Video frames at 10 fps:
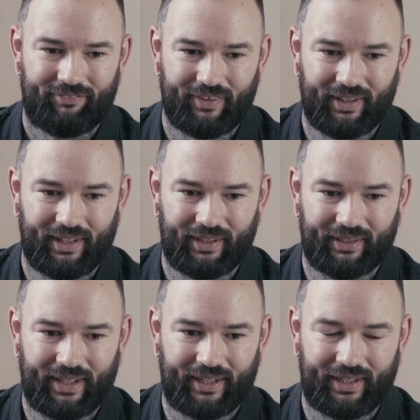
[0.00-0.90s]

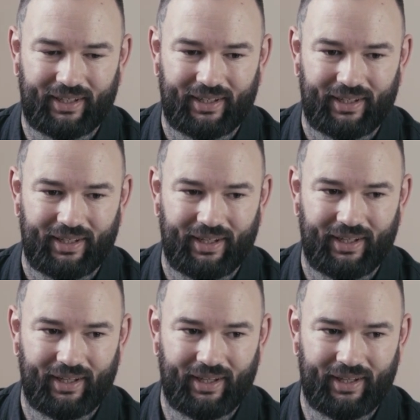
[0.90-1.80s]
feeling like
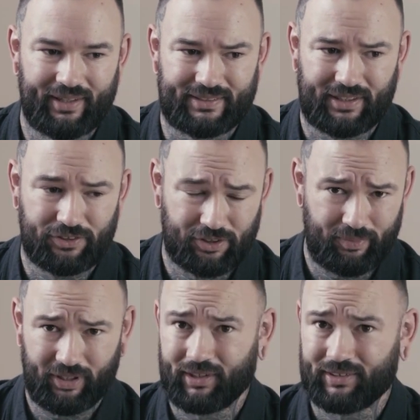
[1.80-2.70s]
it is
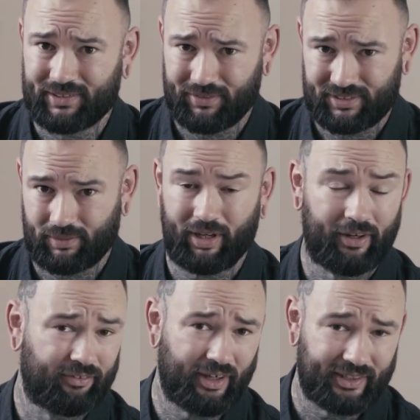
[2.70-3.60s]
contributing to some
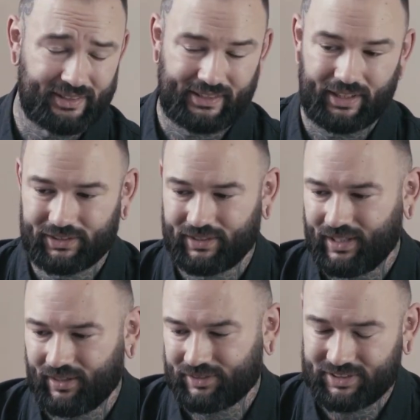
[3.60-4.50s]
kind of greater discussion,
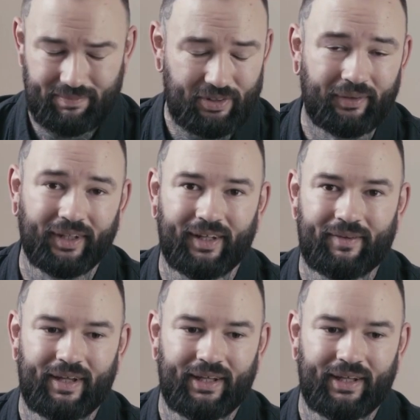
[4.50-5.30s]
then I'll just keep doing it.